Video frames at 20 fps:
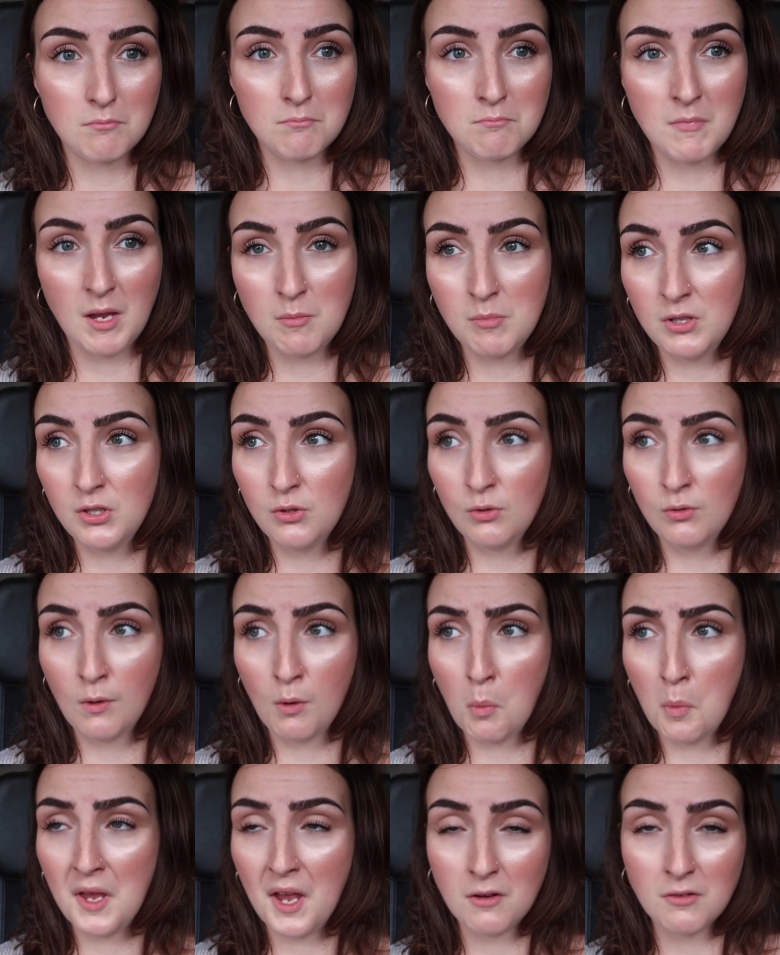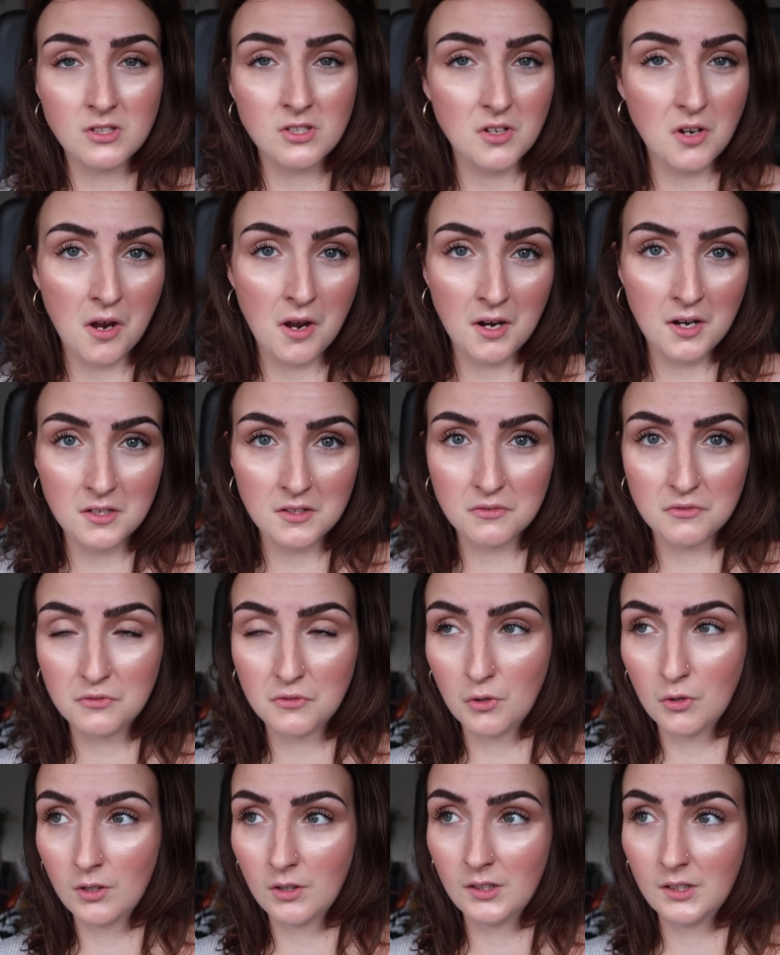maybe you will be outside
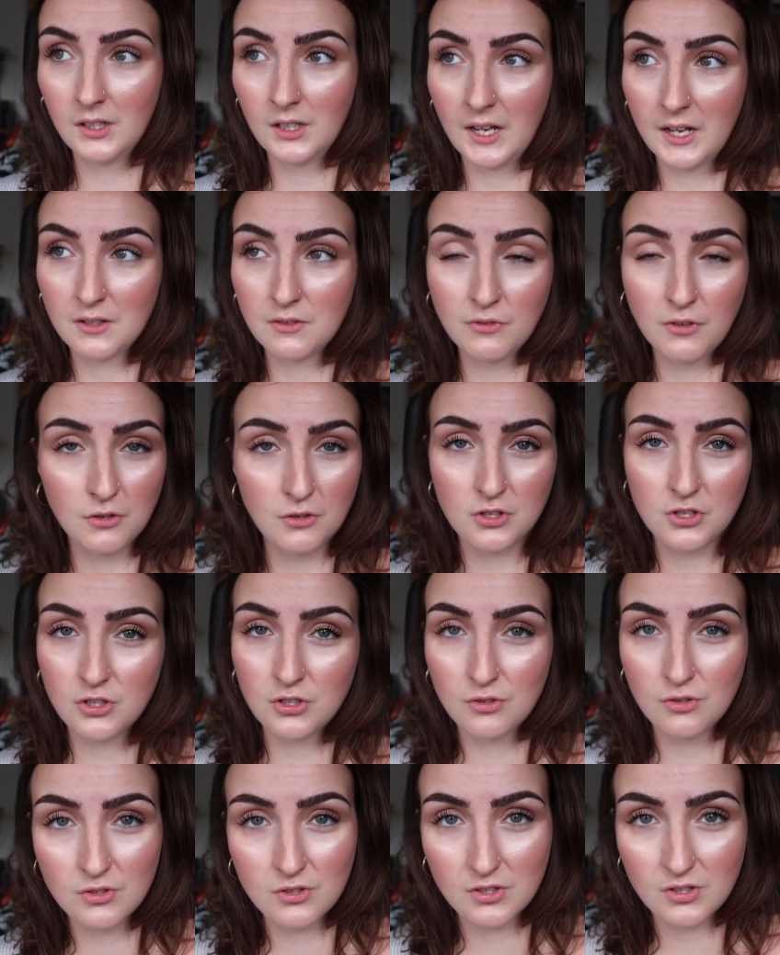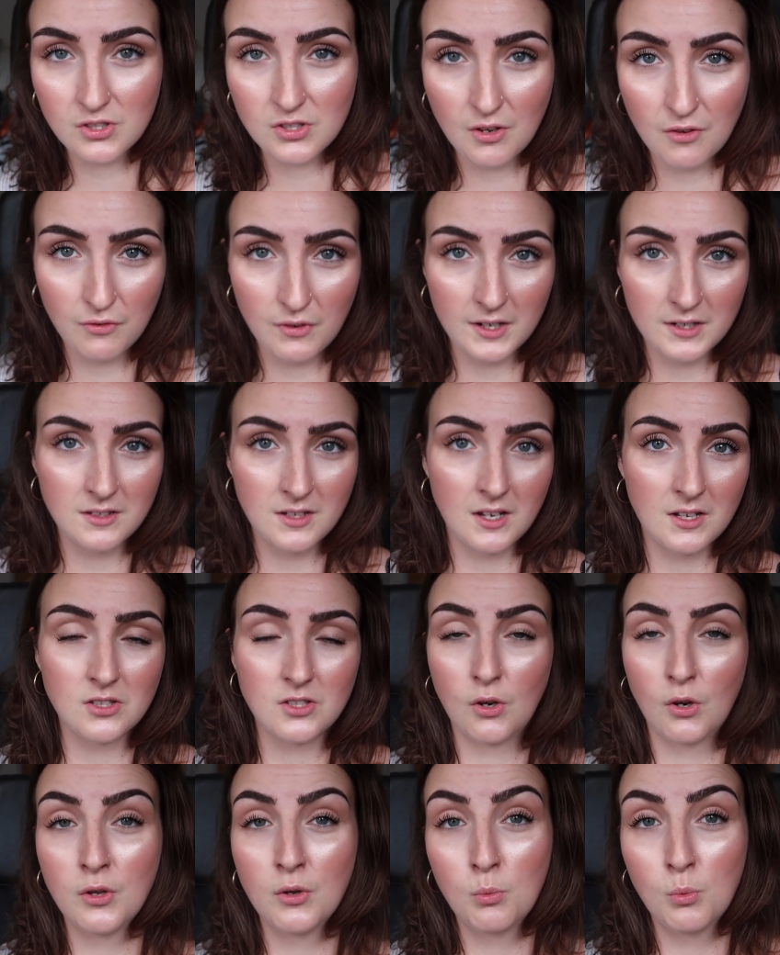for like photo shoots and stuff like that.
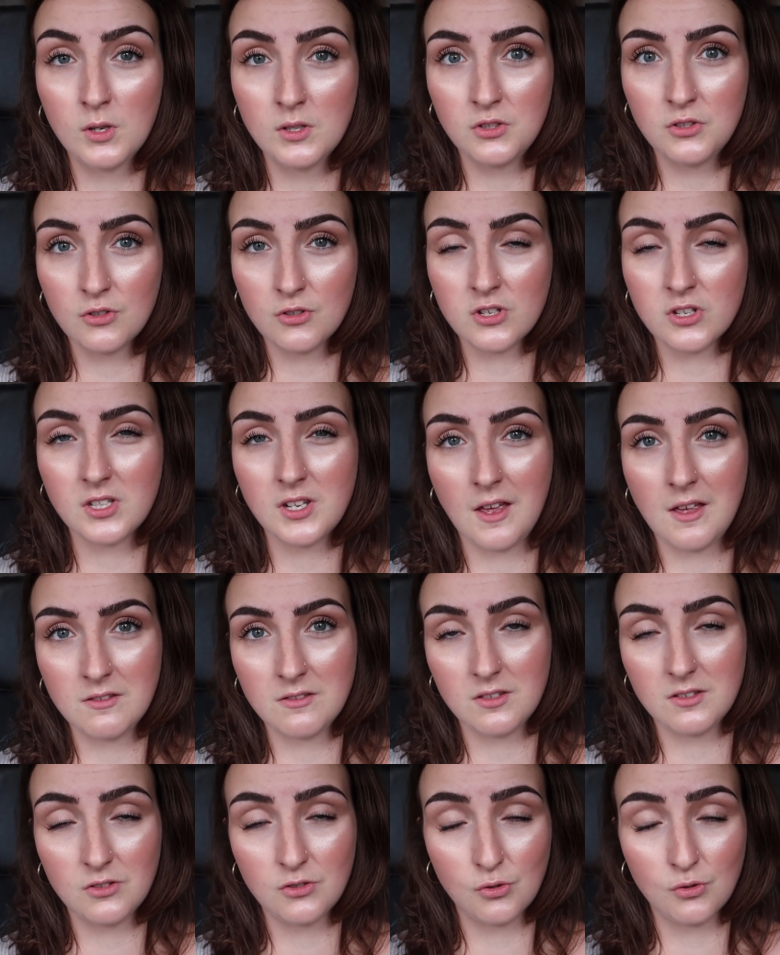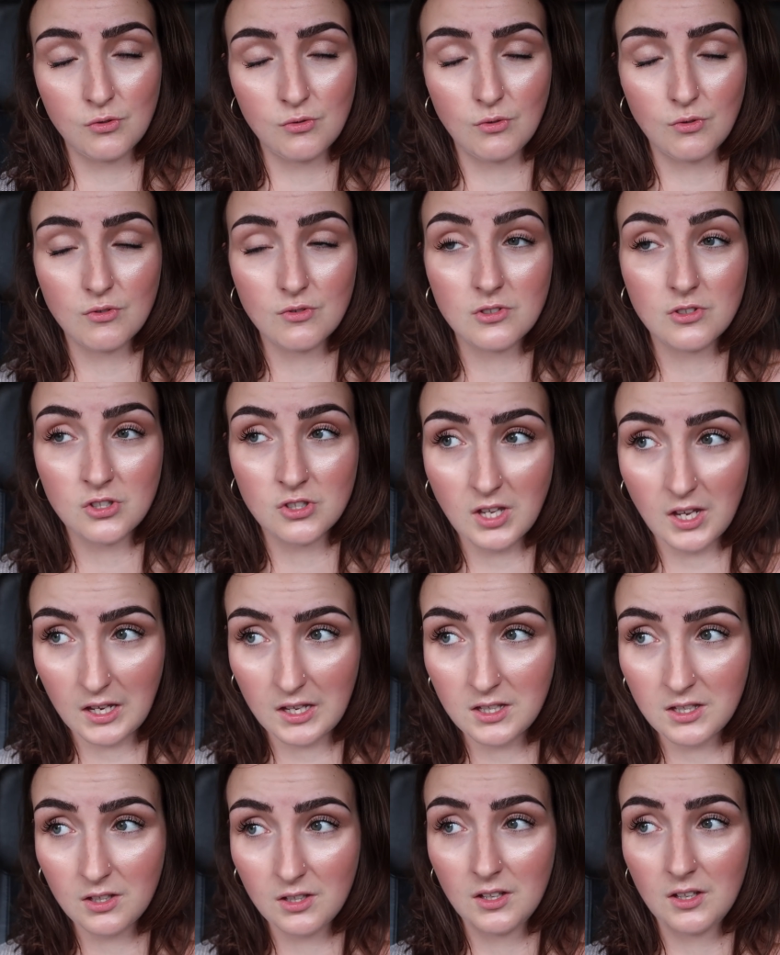So you want your scent to
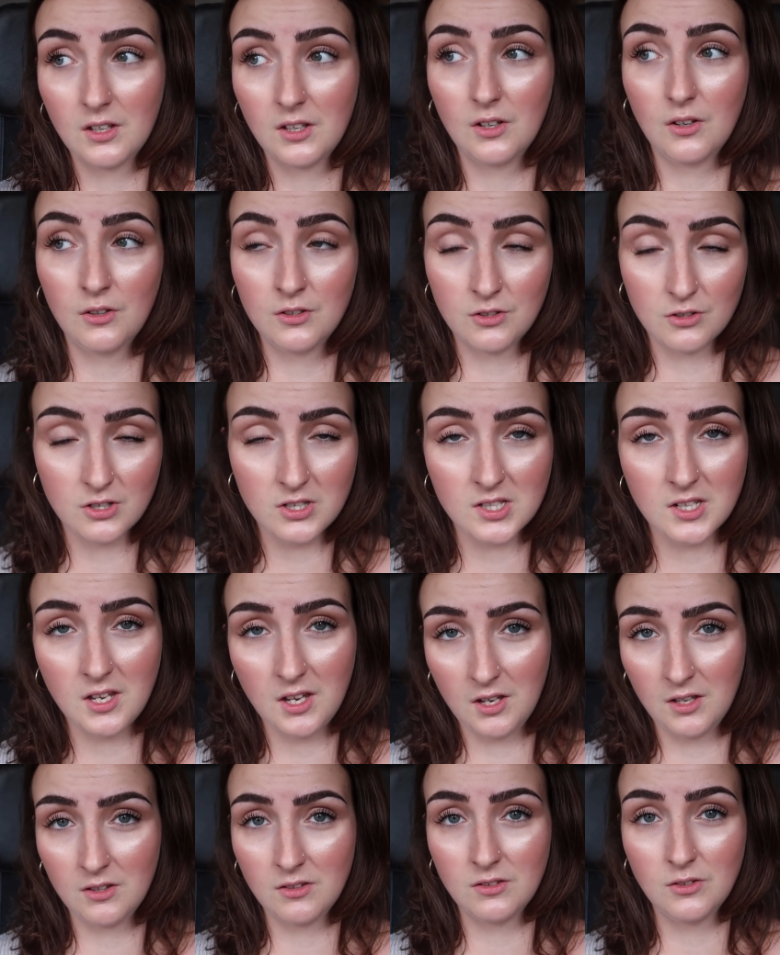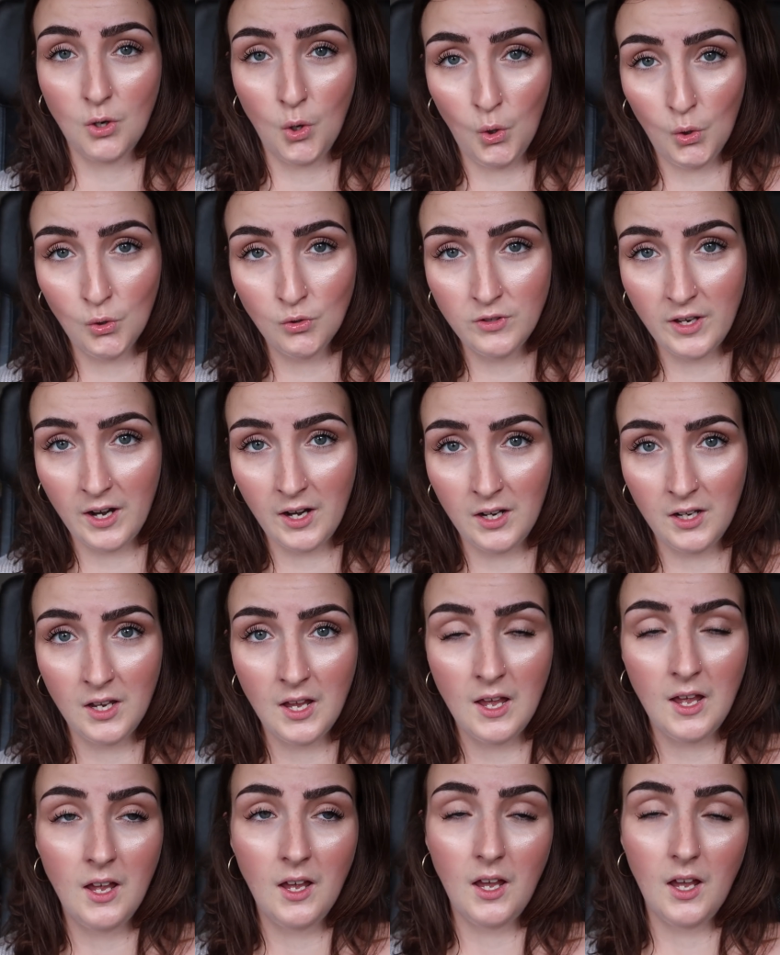stick on your skin the whole day,
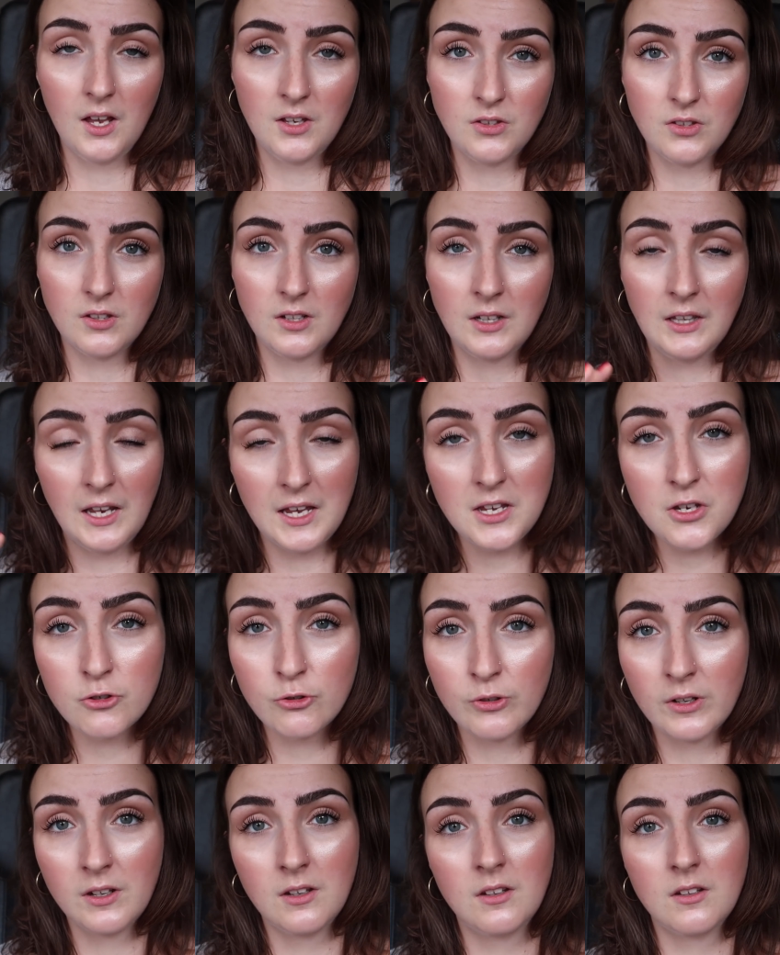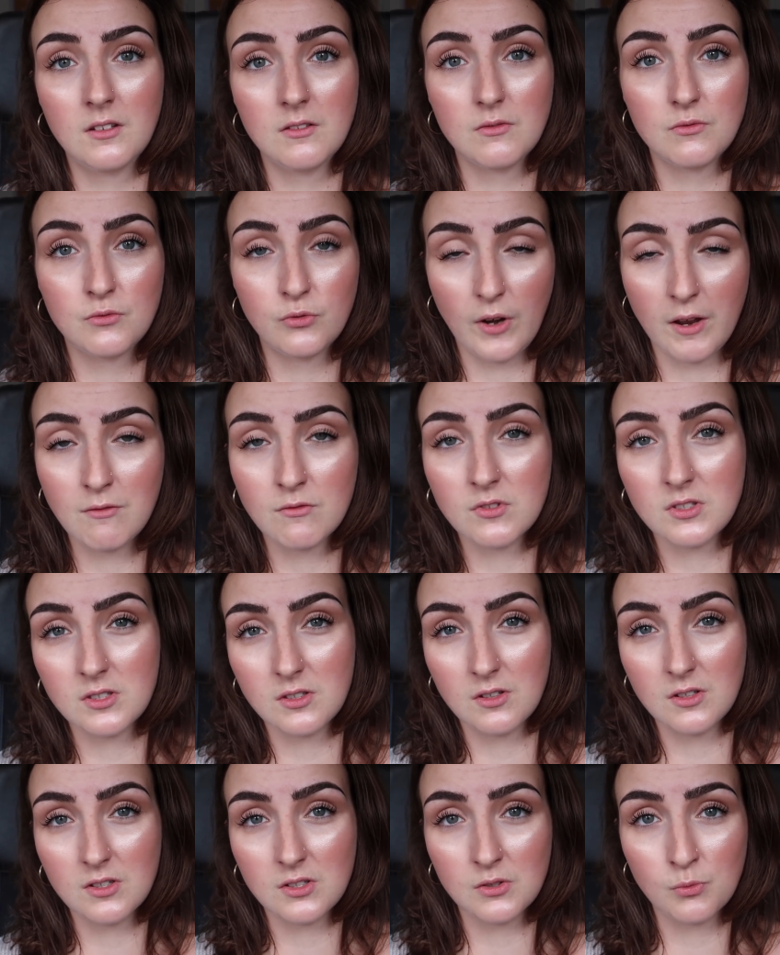and layering
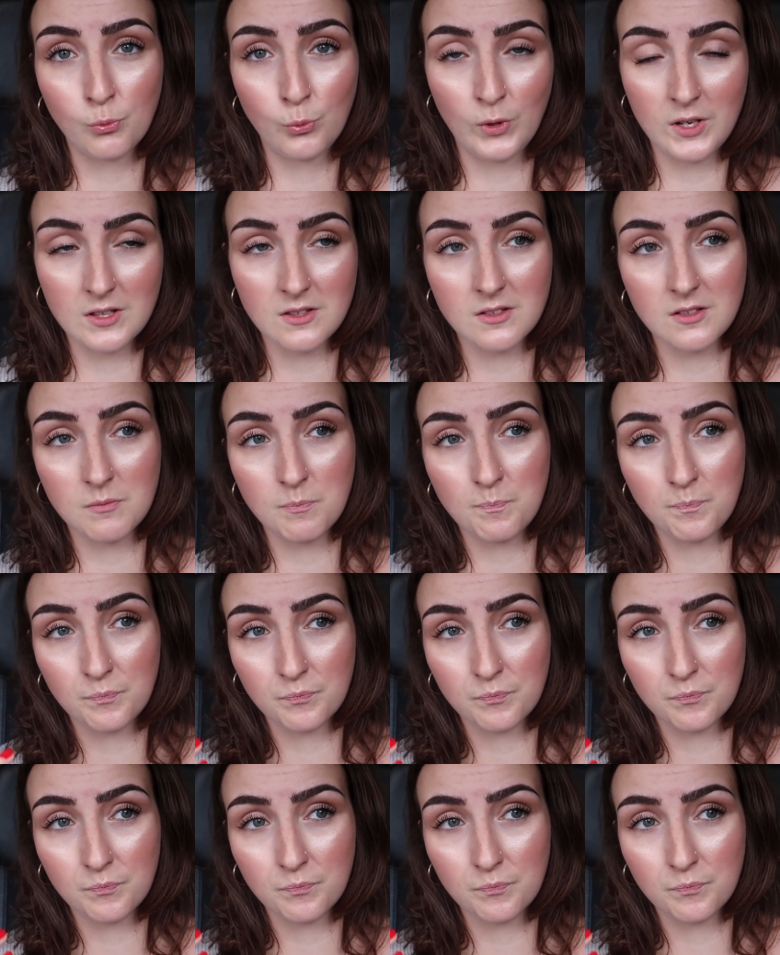fragrances with